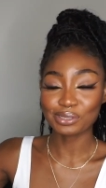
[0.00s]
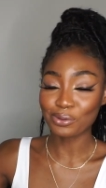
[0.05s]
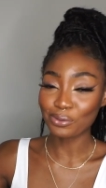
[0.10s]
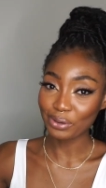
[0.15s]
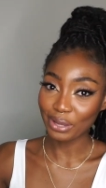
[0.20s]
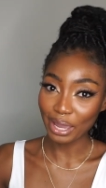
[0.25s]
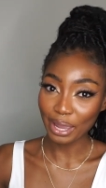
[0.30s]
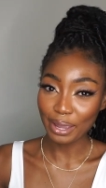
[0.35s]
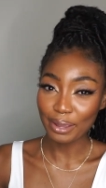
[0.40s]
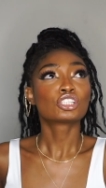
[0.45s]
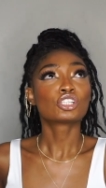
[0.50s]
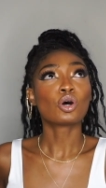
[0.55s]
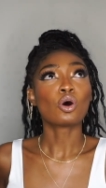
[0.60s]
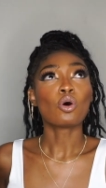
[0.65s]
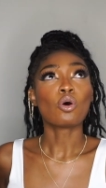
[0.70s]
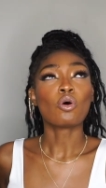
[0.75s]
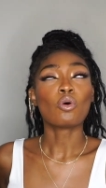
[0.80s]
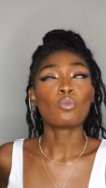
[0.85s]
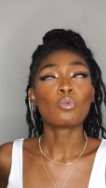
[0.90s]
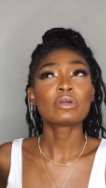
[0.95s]
Okay,
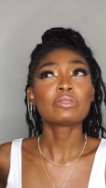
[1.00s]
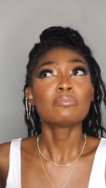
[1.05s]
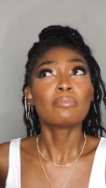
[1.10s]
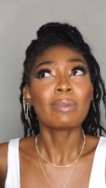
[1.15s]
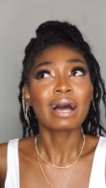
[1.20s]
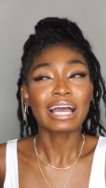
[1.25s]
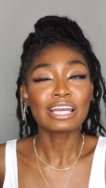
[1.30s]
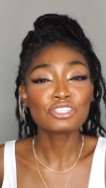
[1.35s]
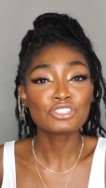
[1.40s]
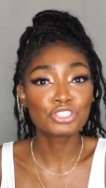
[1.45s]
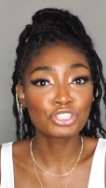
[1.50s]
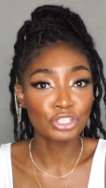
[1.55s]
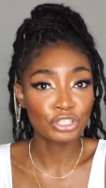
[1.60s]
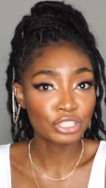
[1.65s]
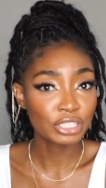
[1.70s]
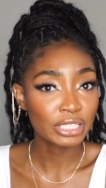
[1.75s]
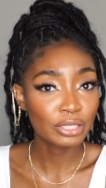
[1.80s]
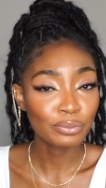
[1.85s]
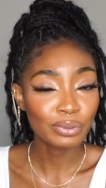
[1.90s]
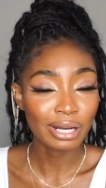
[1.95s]
so with my
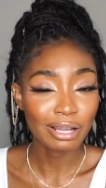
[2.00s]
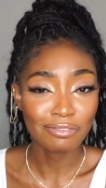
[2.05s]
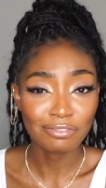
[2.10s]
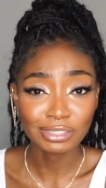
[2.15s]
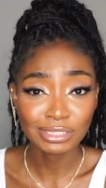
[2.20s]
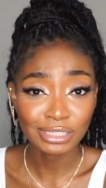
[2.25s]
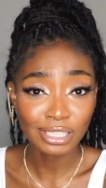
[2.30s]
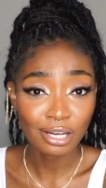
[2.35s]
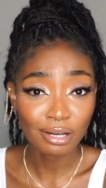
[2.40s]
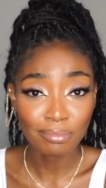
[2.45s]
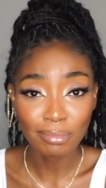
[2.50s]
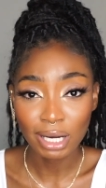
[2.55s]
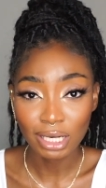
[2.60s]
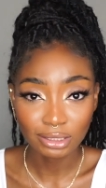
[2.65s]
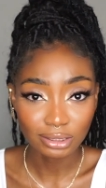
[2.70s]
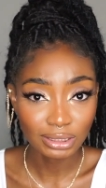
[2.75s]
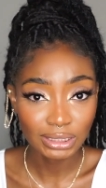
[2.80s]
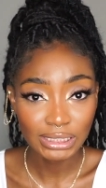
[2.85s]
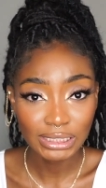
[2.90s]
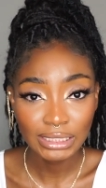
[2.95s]
journey when I first started
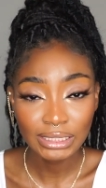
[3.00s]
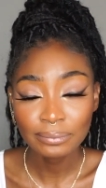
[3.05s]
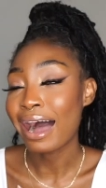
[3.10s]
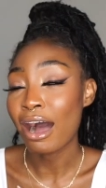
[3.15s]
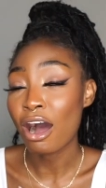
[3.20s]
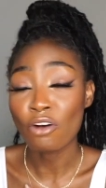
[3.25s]
modeling,